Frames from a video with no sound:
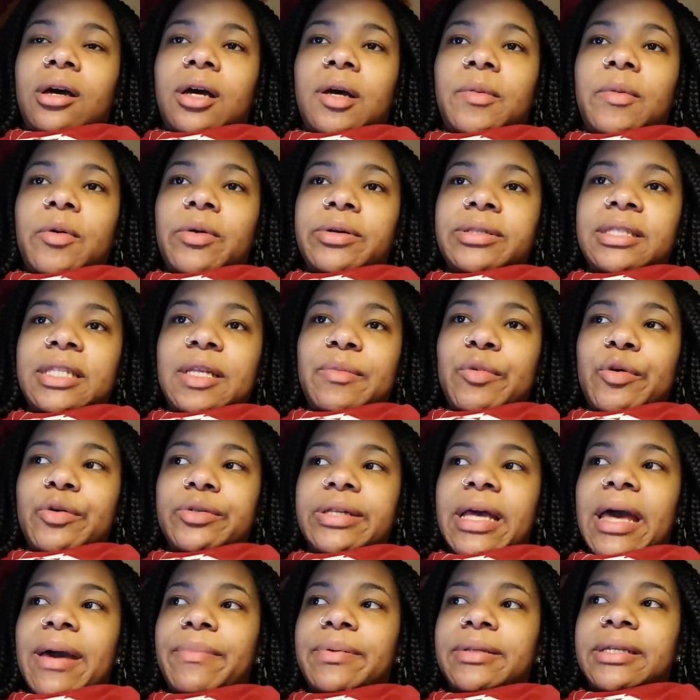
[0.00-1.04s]
wasn't the
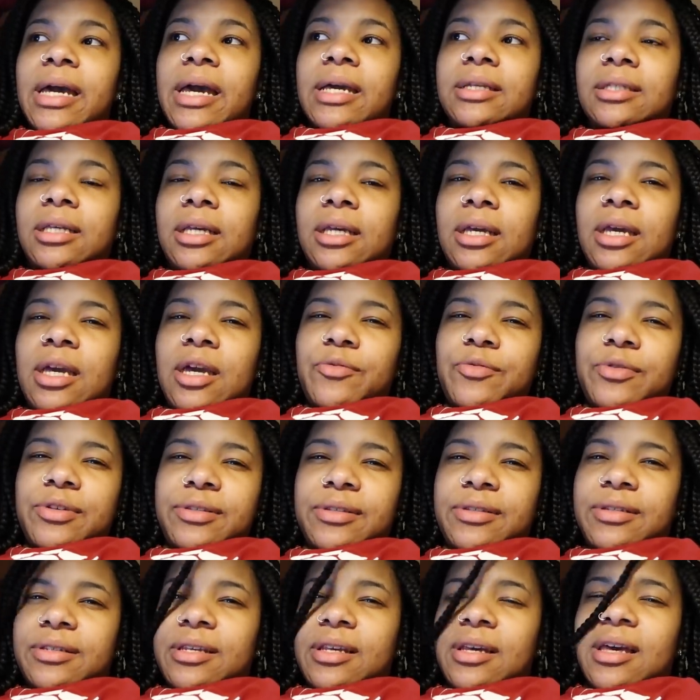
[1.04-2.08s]
most appetizing. It
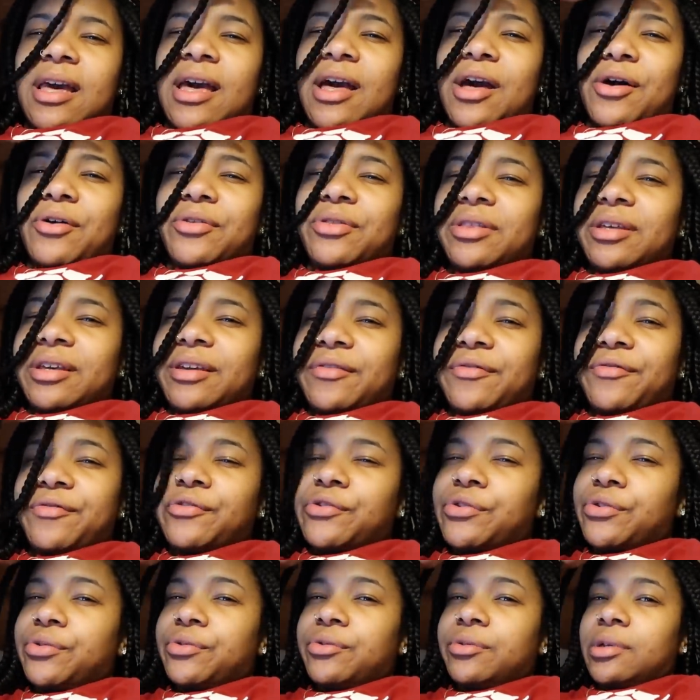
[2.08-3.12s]
was healthy
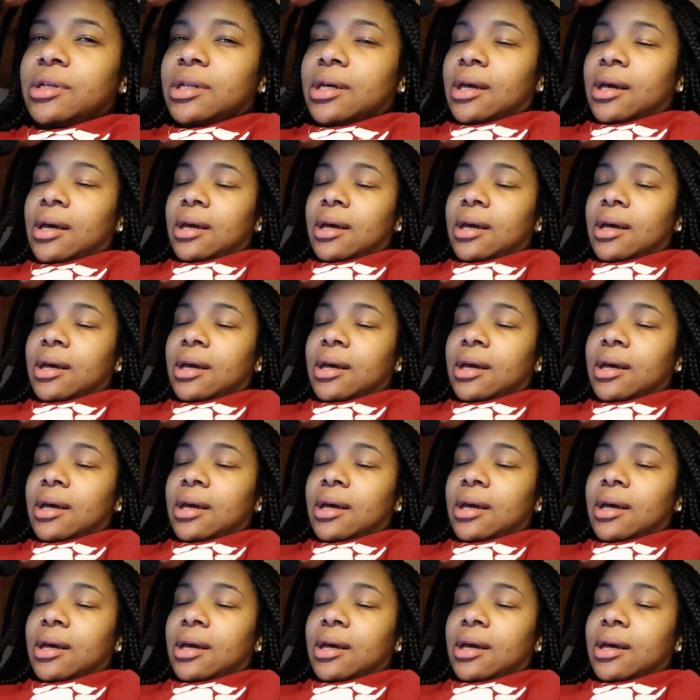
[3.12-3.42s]
food.